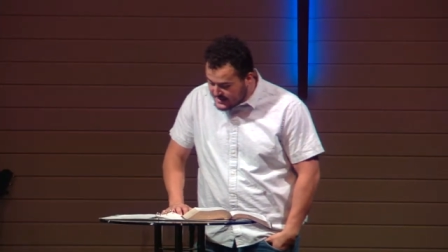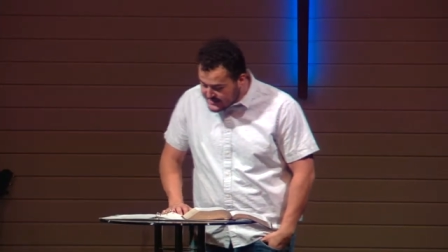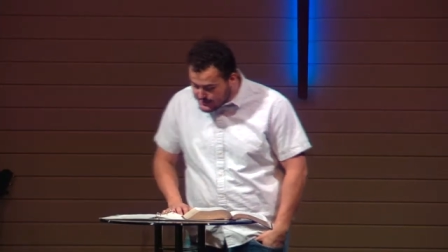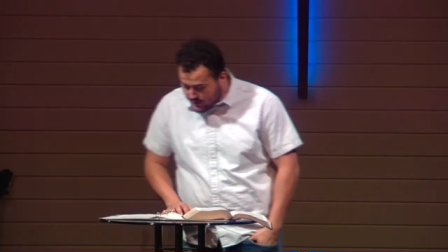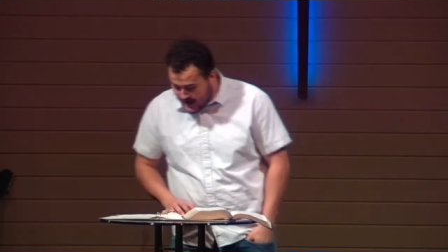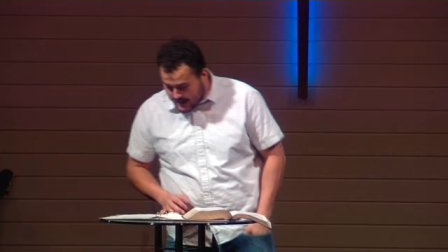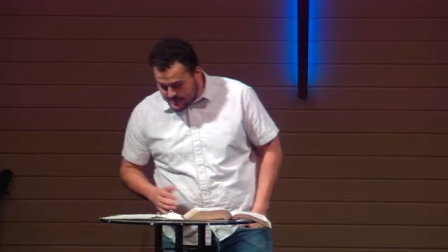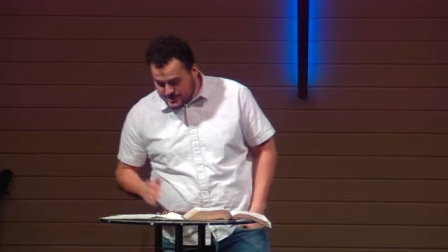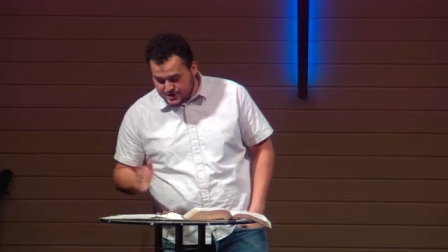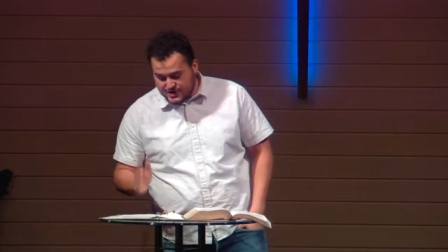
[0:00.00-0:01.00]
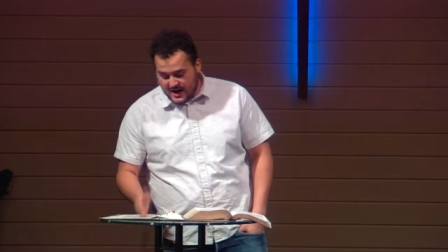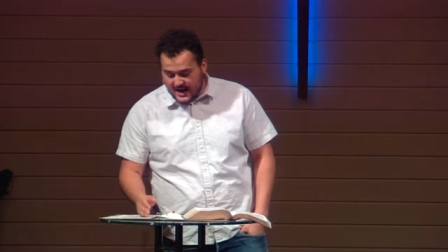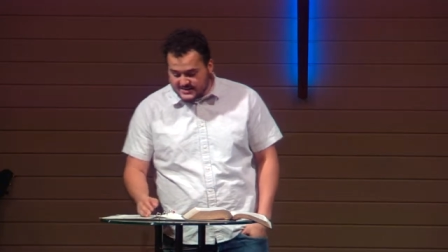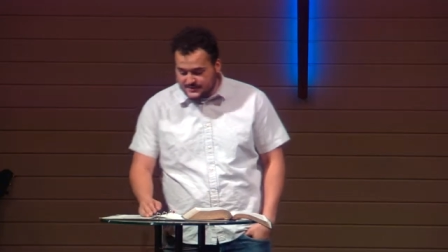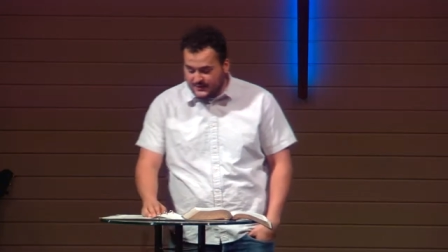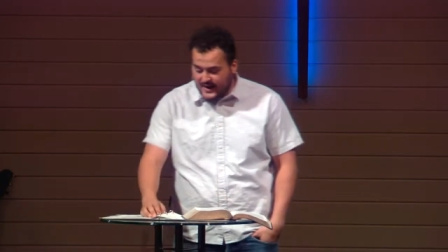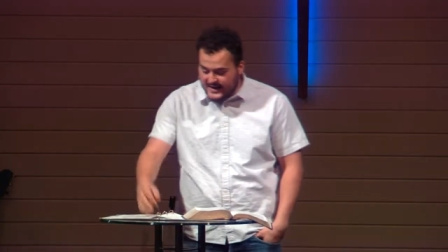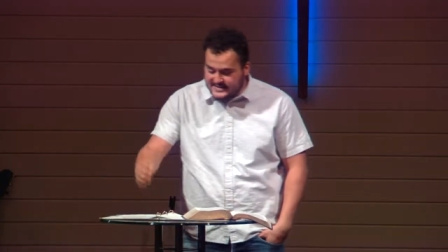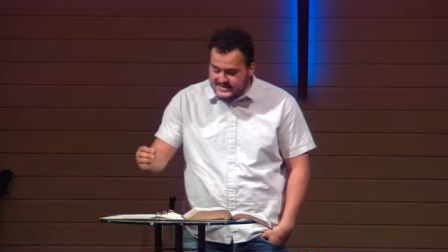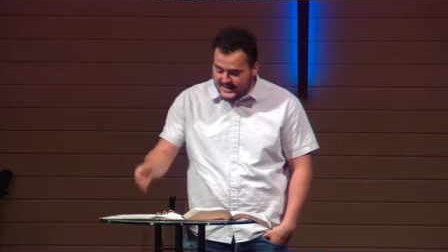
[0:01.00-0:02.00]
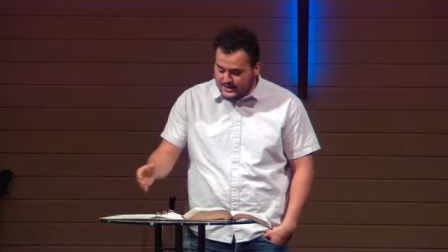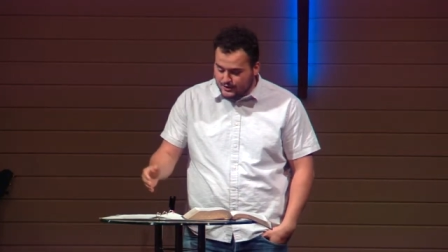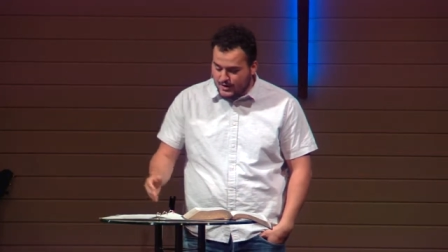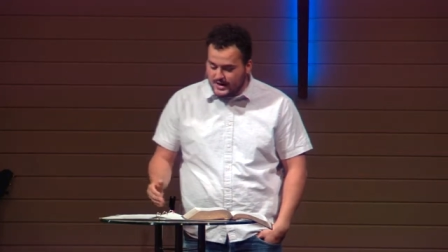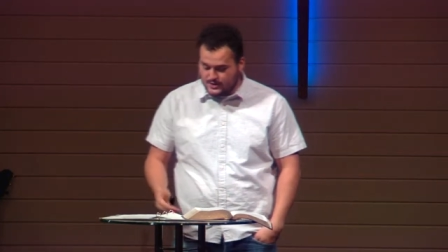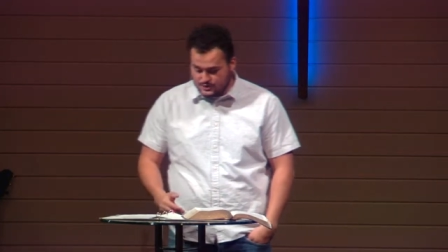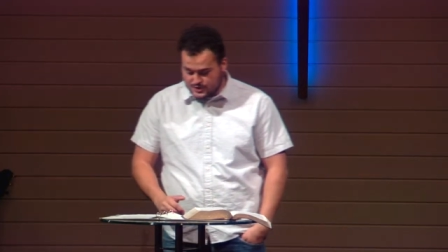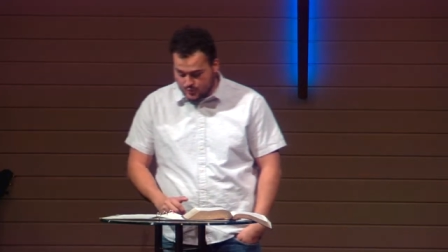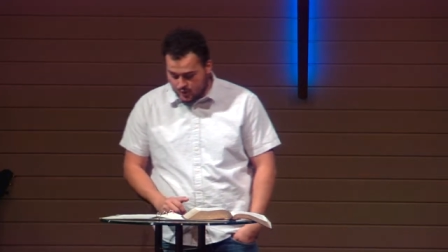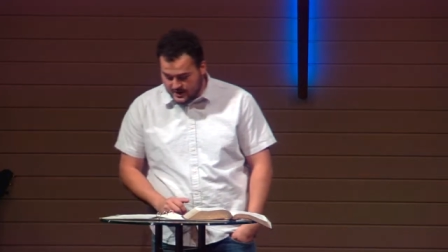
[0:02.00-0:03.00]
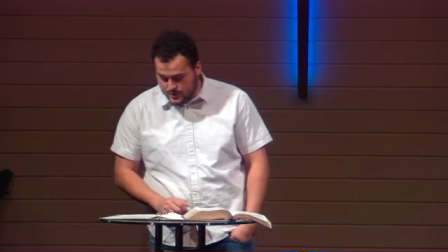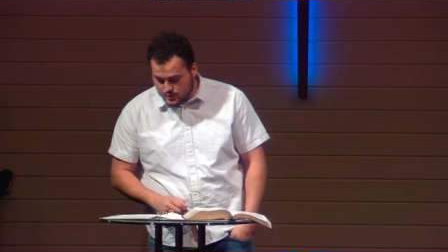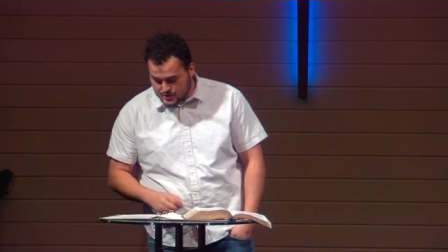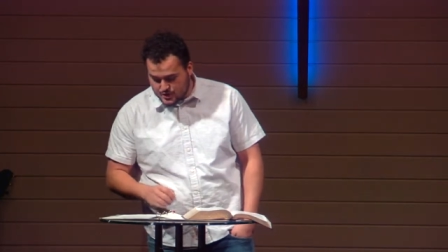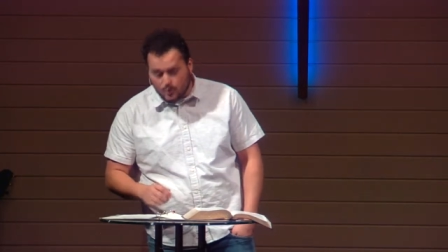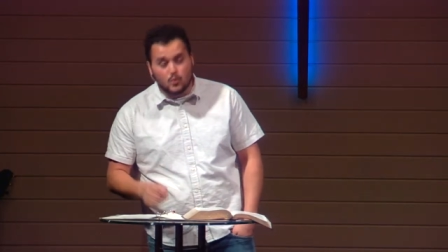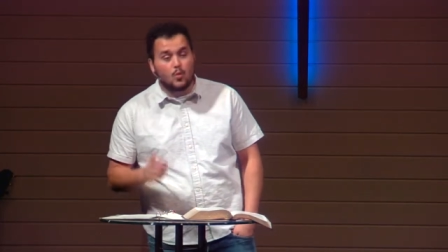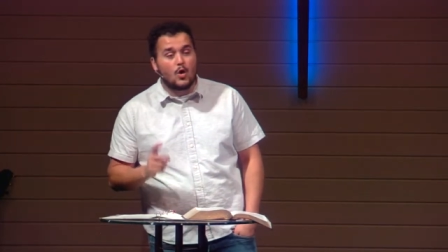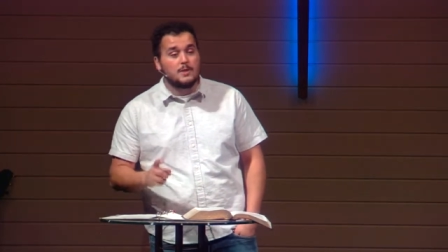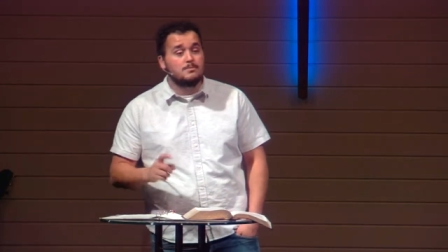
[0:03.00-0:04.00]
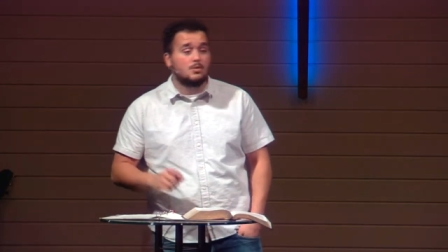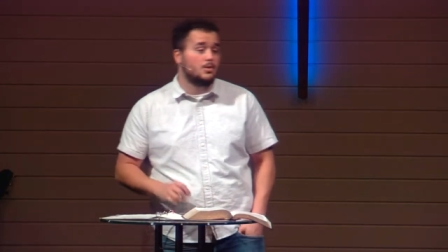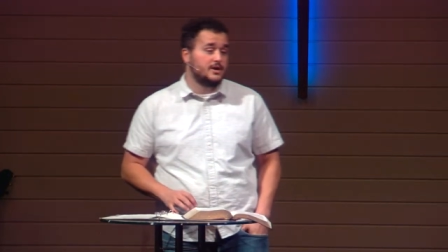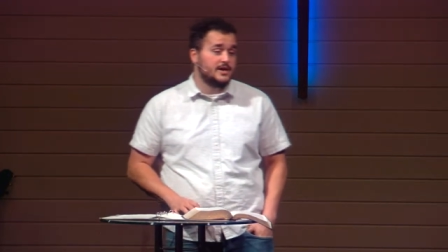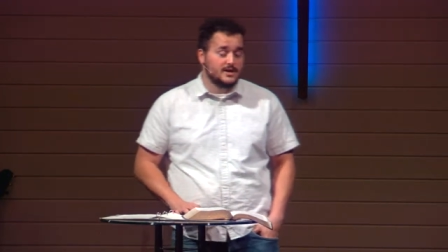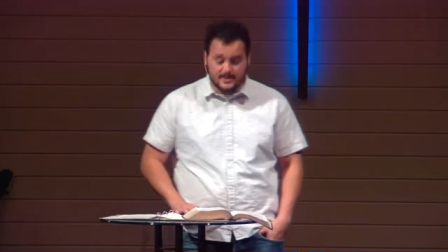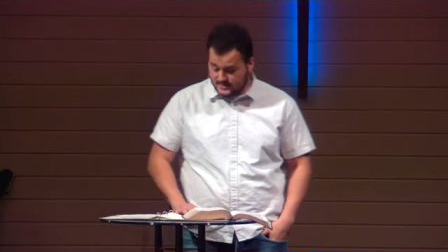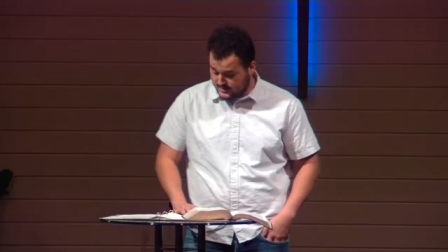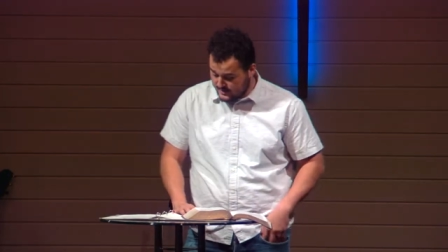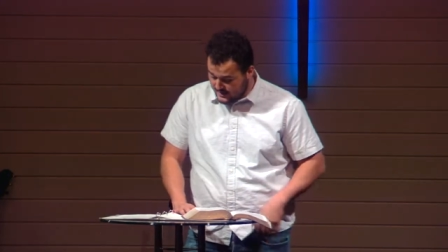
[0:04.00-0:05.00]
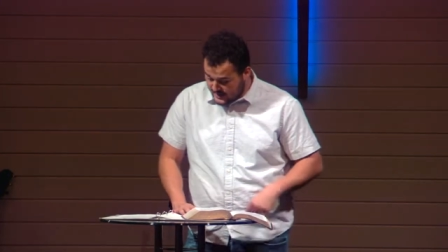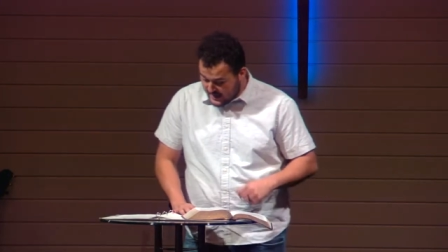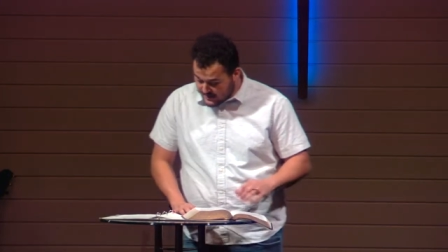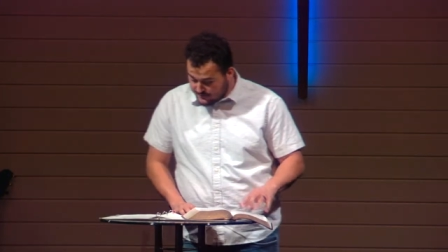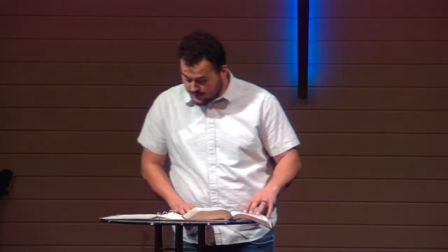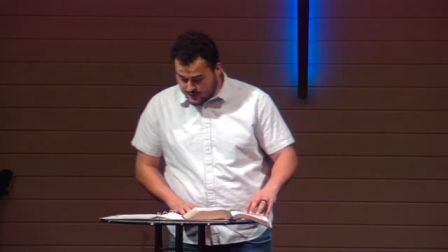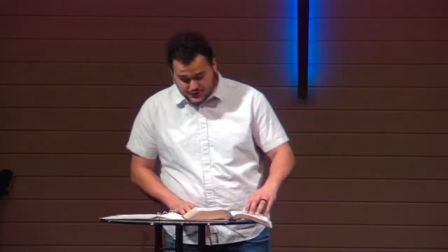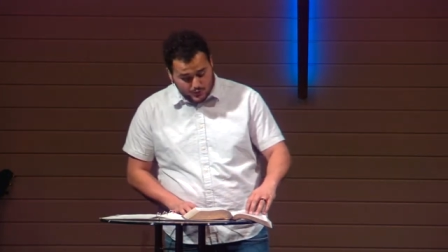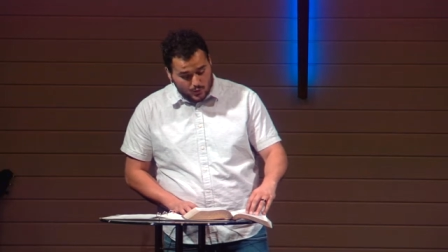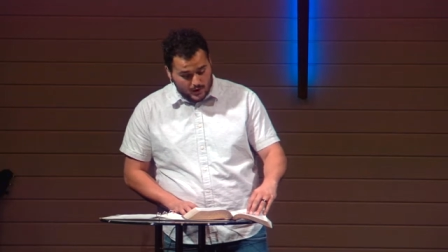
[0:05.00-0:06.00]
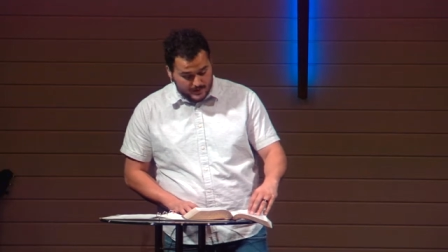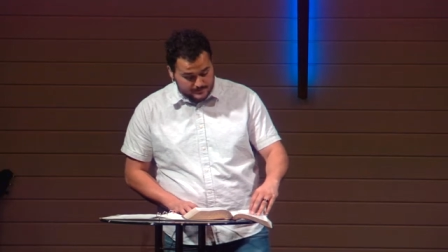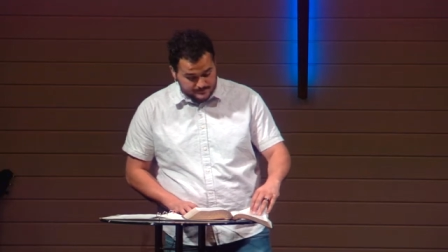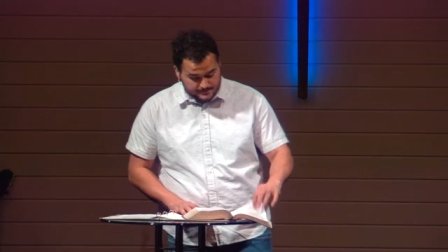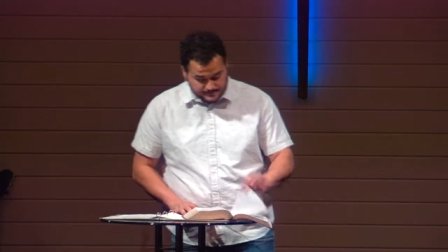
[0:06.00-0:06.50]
This is what happens to Jehoshaphat in Second Chronicles 20, who is told one morning in verse 1.